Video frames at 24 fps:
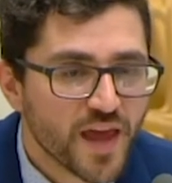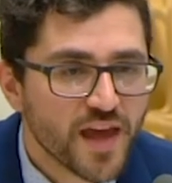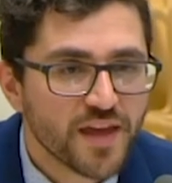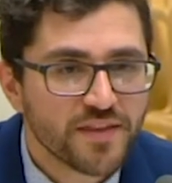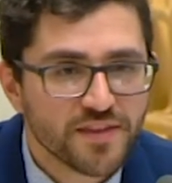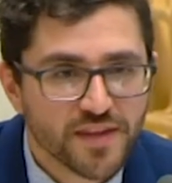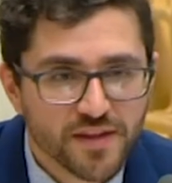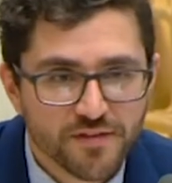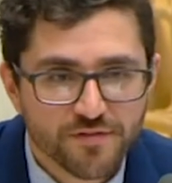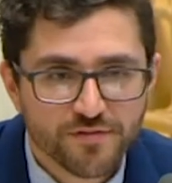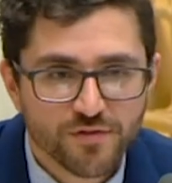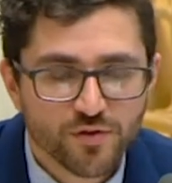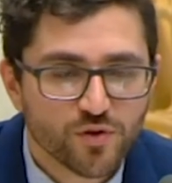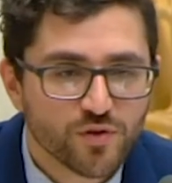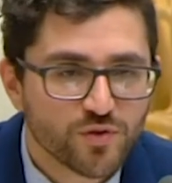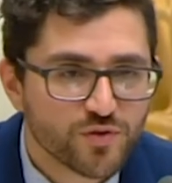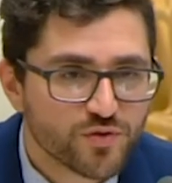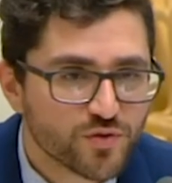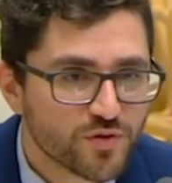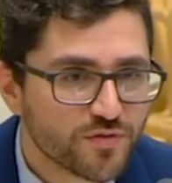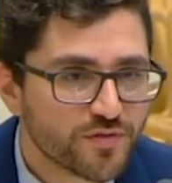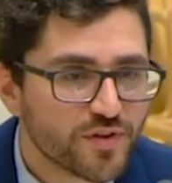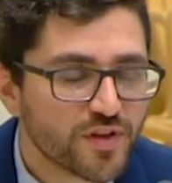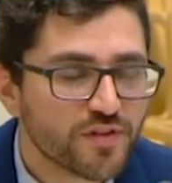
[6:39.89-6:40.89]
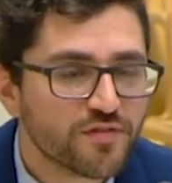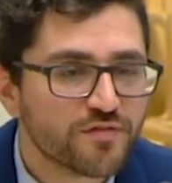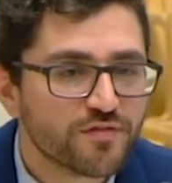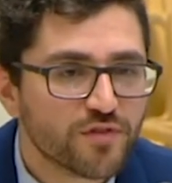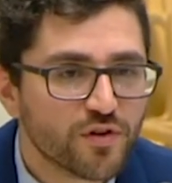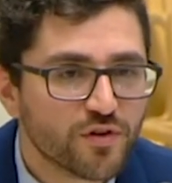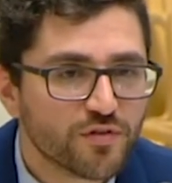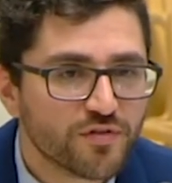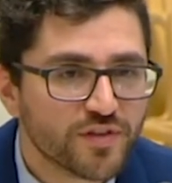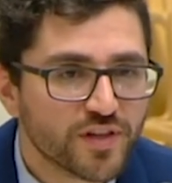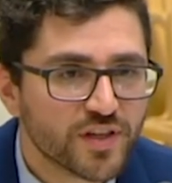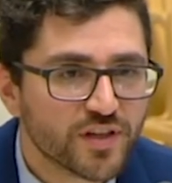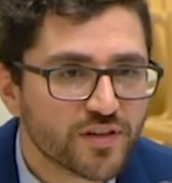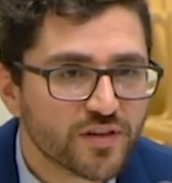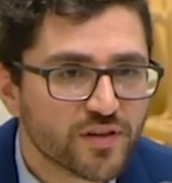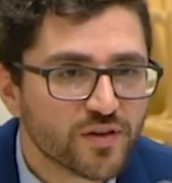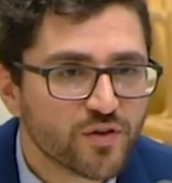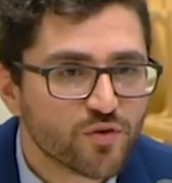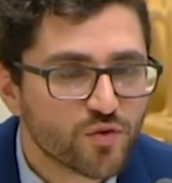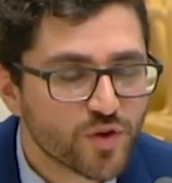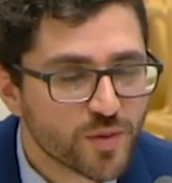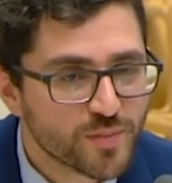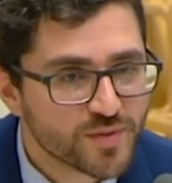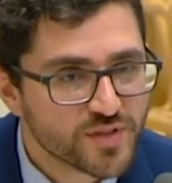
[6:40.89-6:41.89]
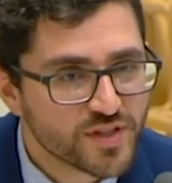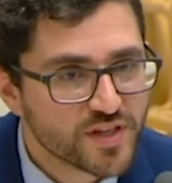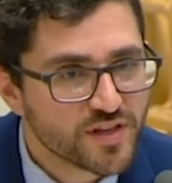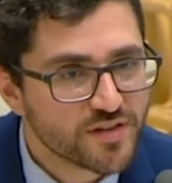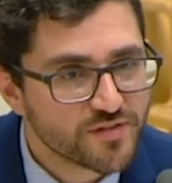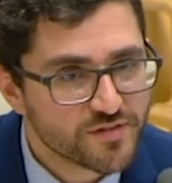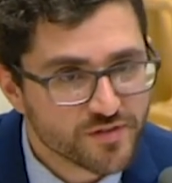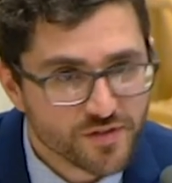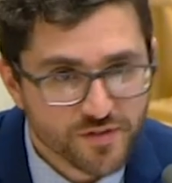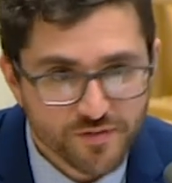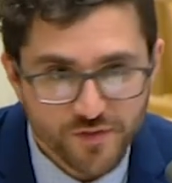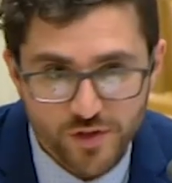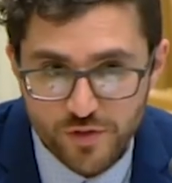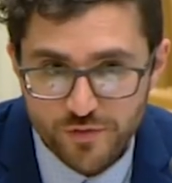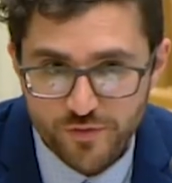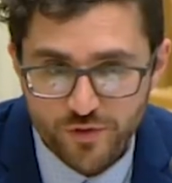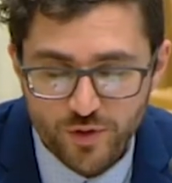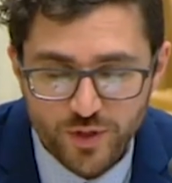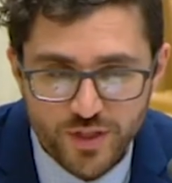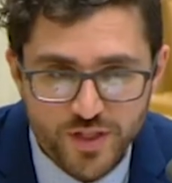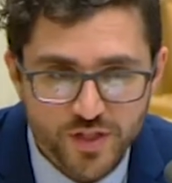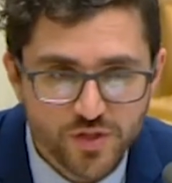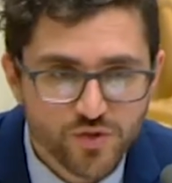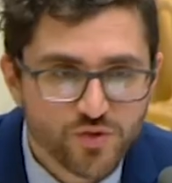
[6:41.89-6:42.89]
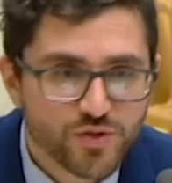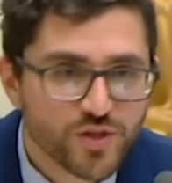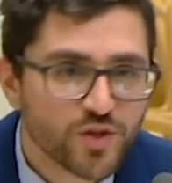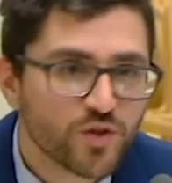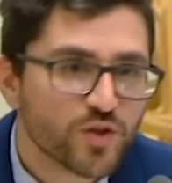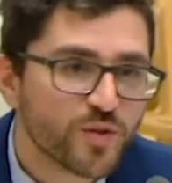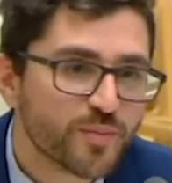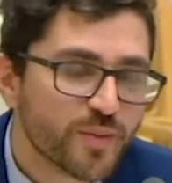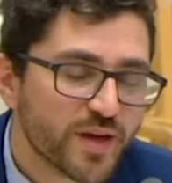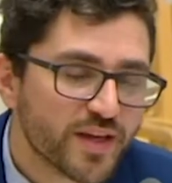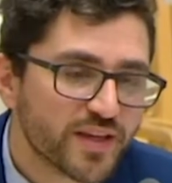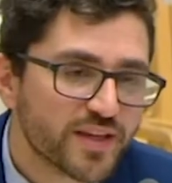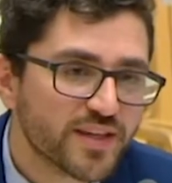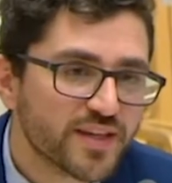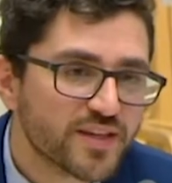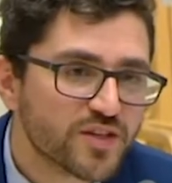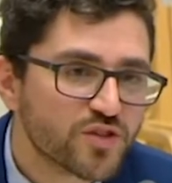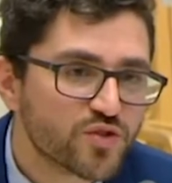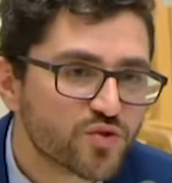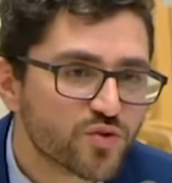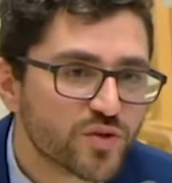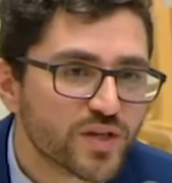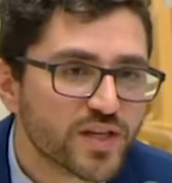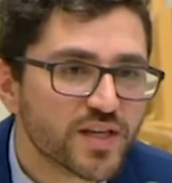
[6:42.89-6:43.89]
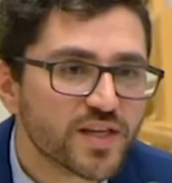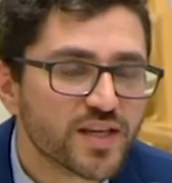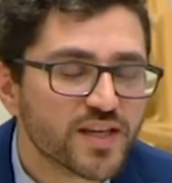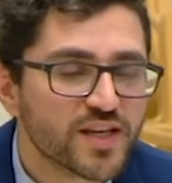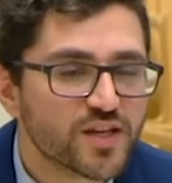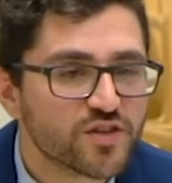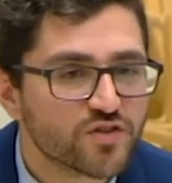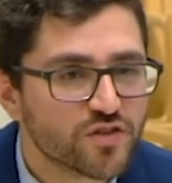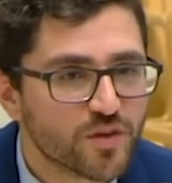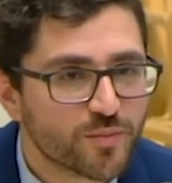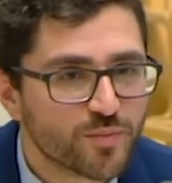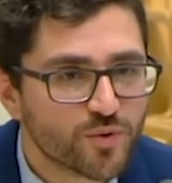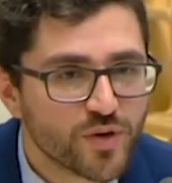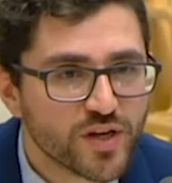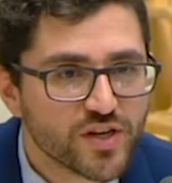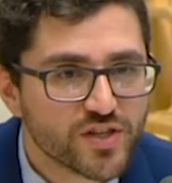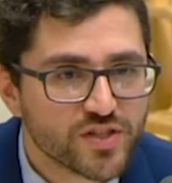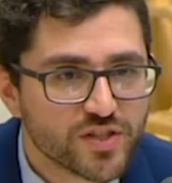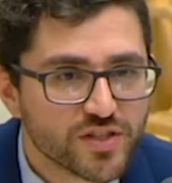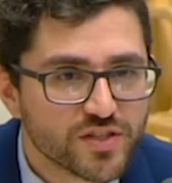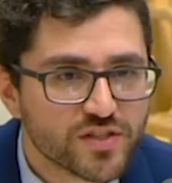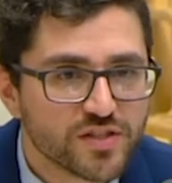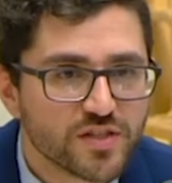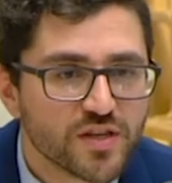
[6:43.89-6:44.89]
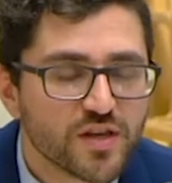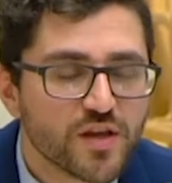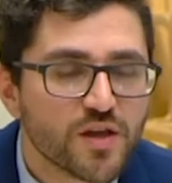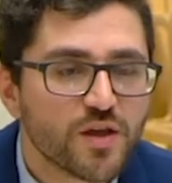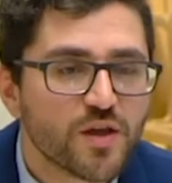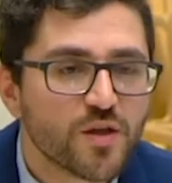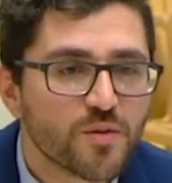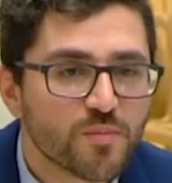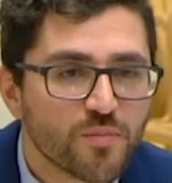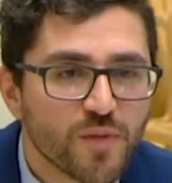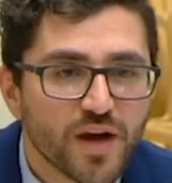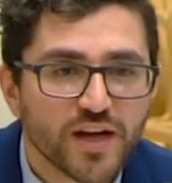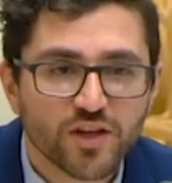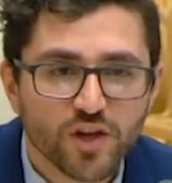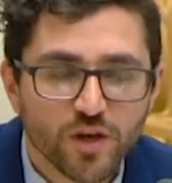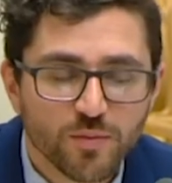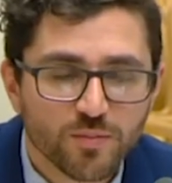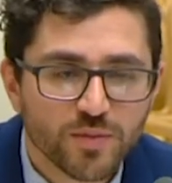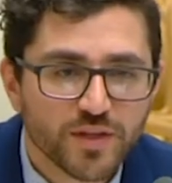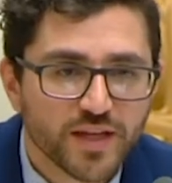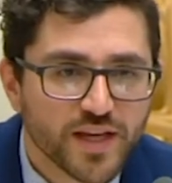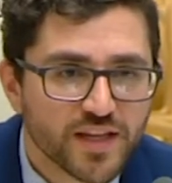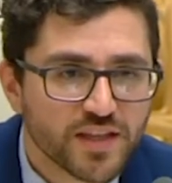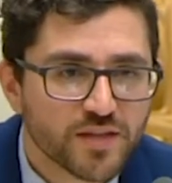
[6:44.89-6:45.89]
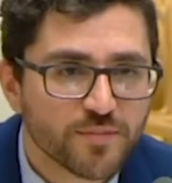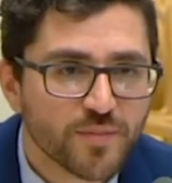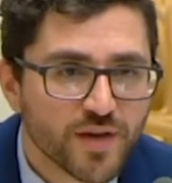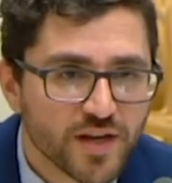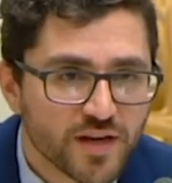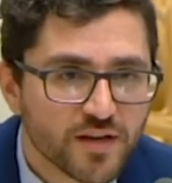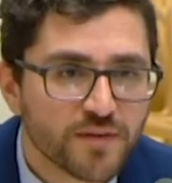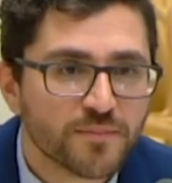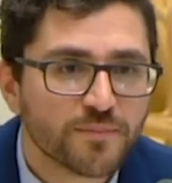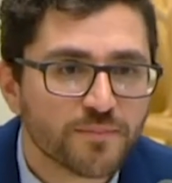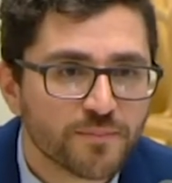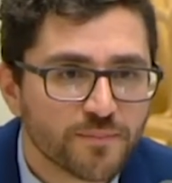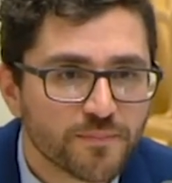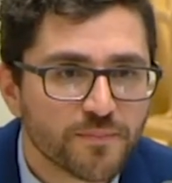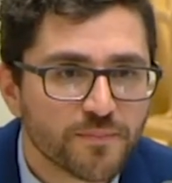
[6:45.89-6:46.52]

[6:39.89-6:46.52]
and therefore sort of involving representatives of the fossil fuel industry or the banking industry in its operations might complicate the matter.